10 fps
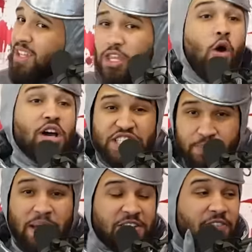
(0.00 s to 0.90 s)
You always
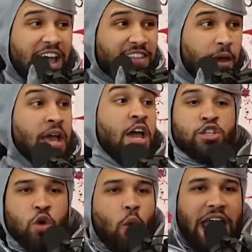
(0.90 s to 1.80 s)
specify them
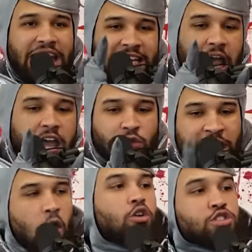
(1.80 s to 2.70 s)
to where it
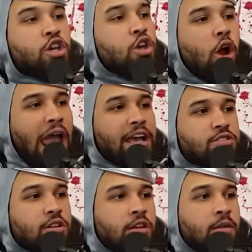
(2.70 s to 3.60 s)
narrows to your answer.